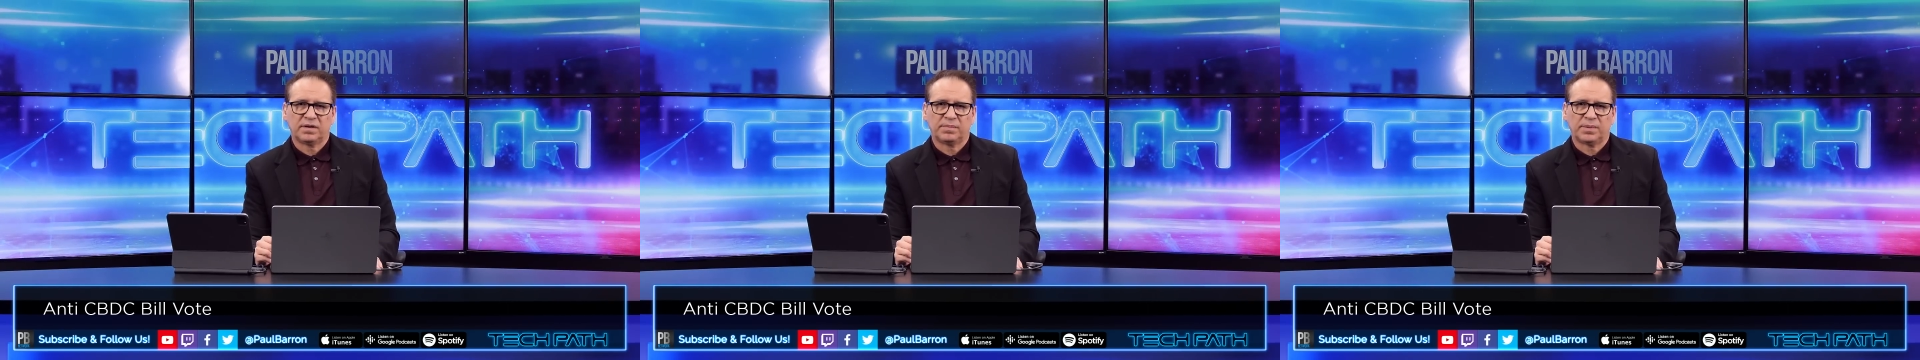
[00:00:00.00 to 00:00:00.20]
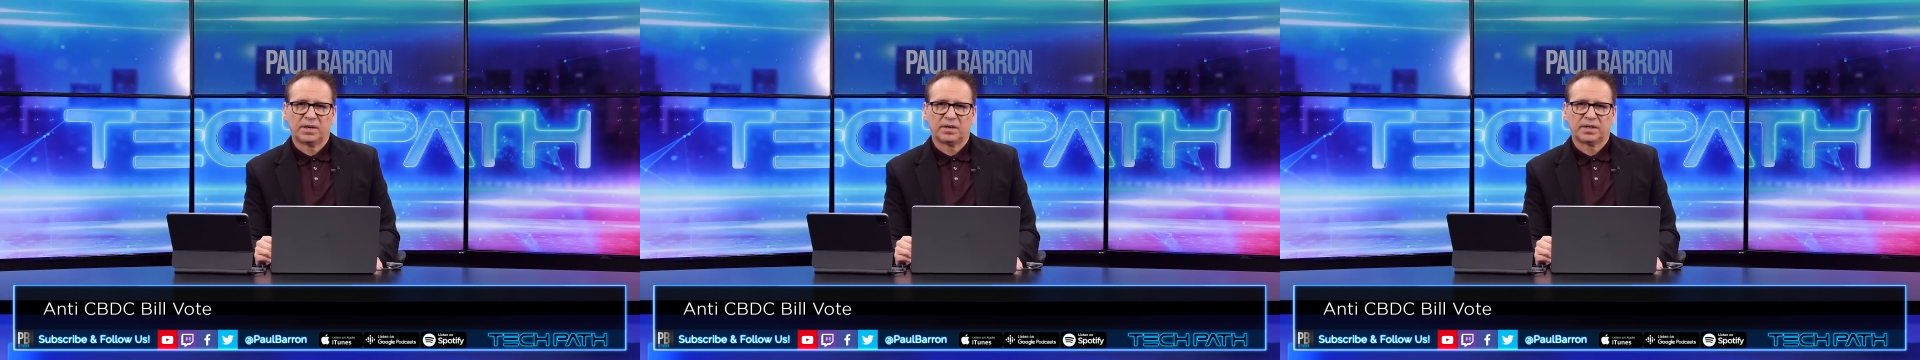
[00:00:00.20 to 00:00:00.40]

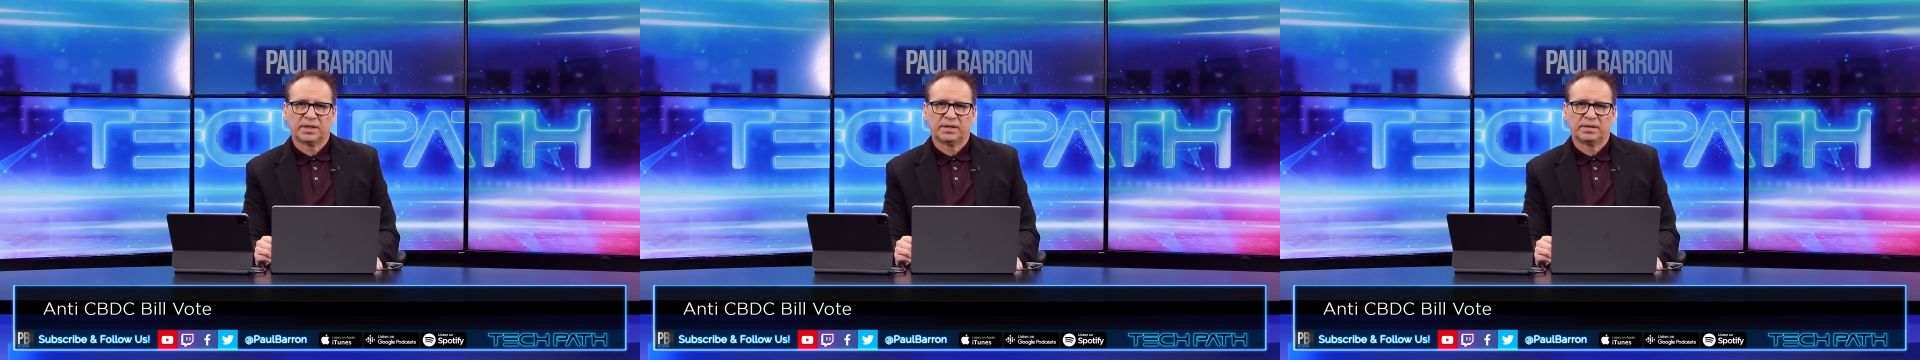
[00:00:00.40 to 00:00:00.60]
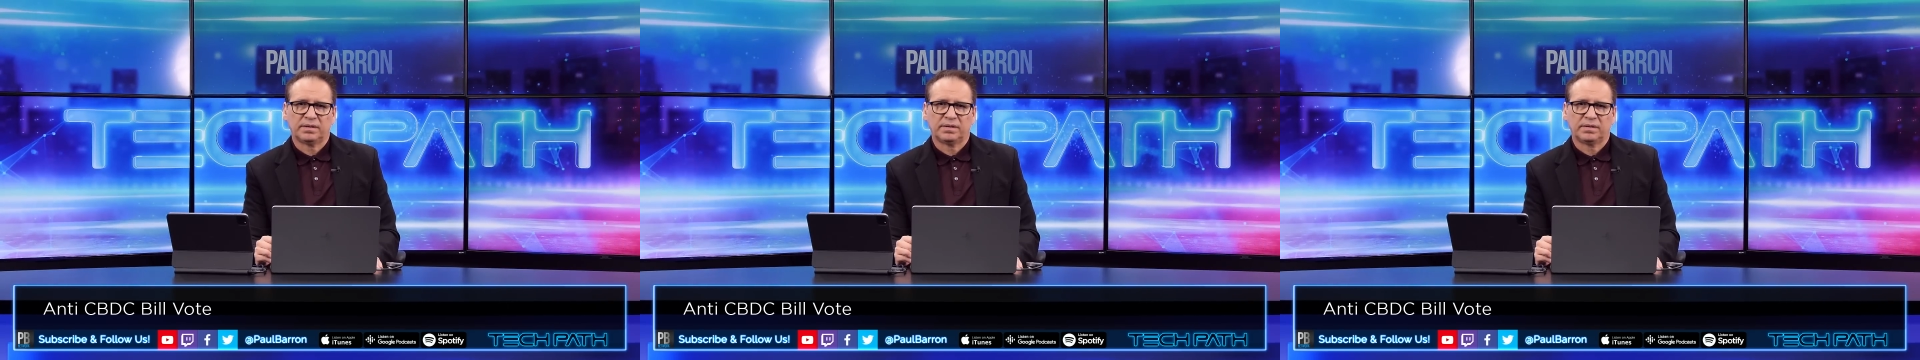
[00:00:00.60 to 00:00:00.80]

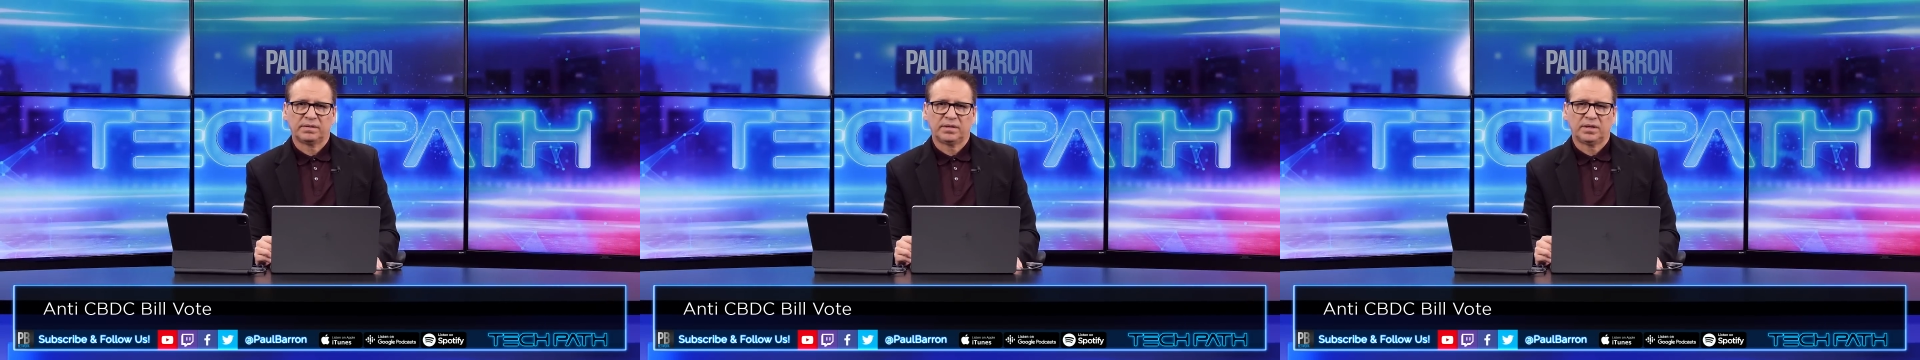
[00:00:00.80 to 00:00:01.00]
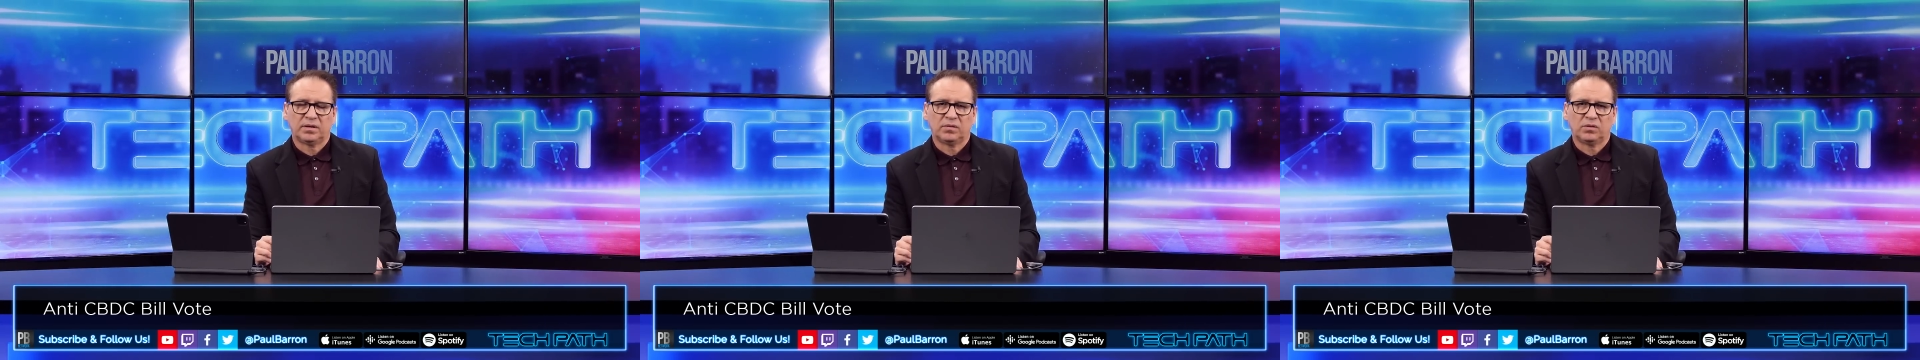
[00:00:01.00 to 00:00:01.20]
American,
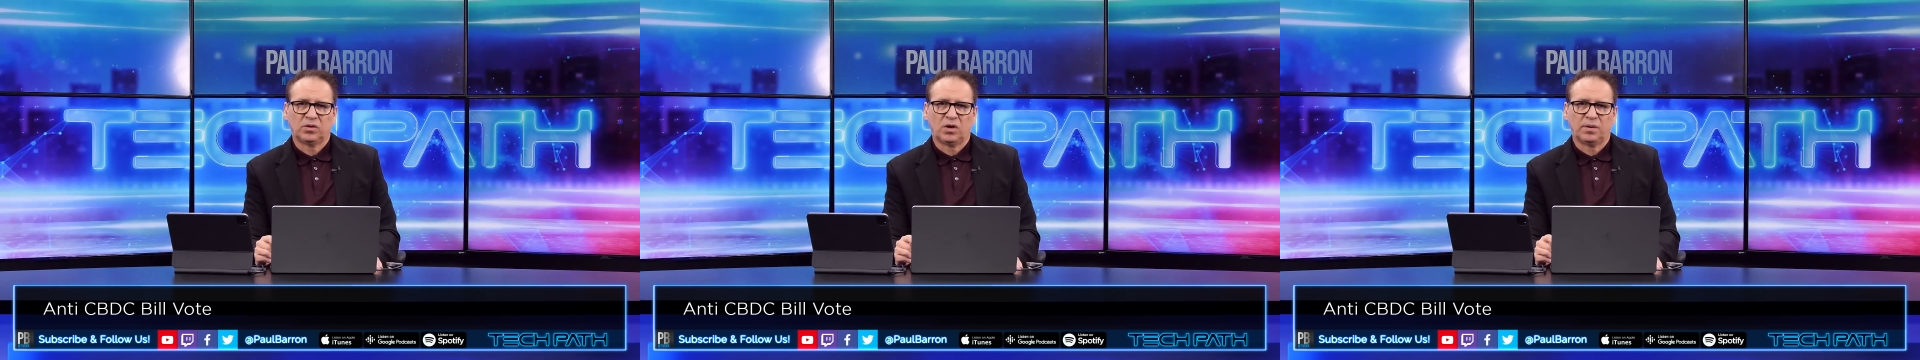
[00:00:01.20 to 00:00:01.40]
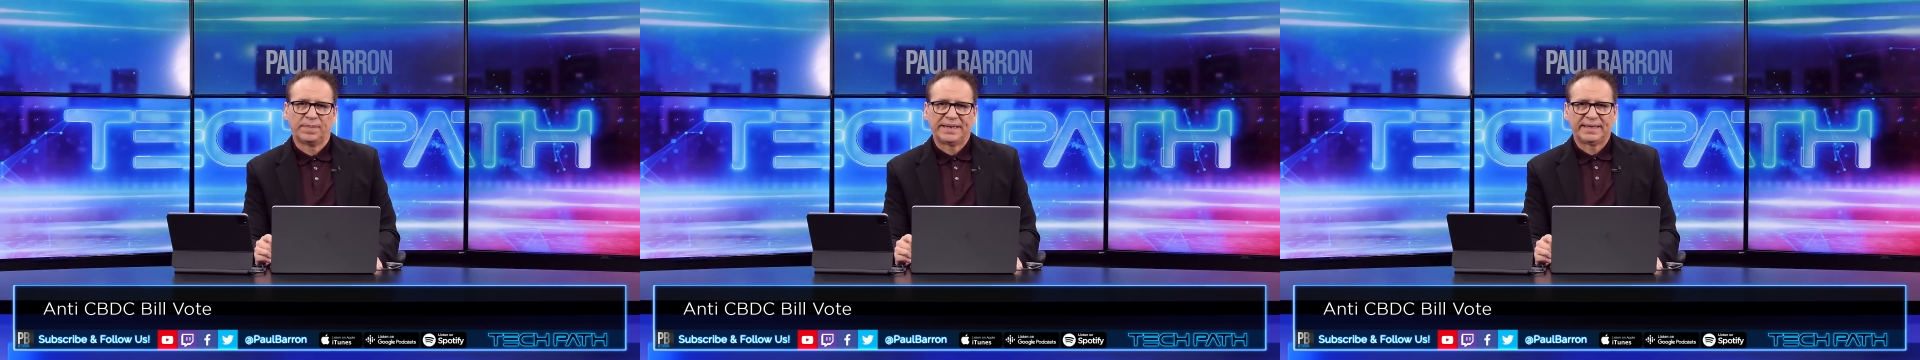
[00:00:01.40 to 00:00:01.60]
you know,
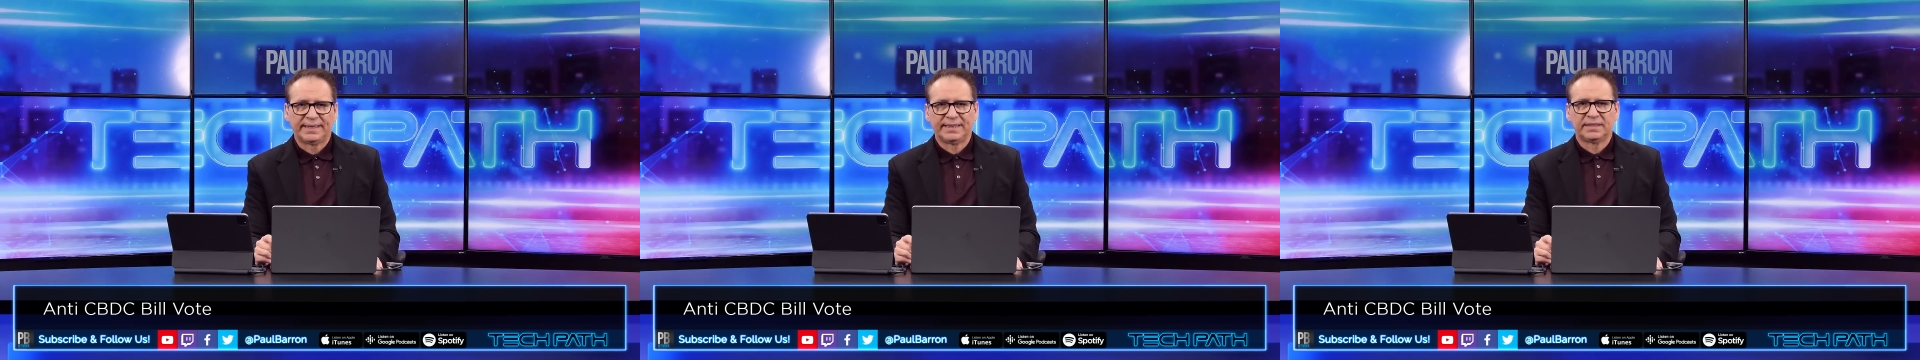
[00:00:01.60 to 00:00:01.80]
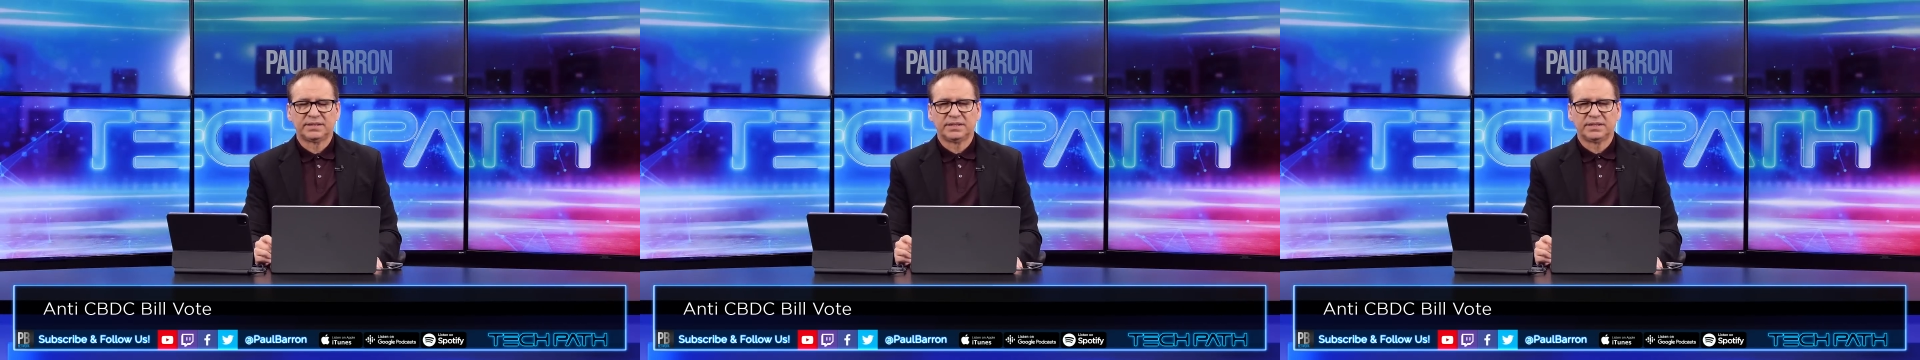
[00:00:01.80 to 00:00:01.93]
lawmaking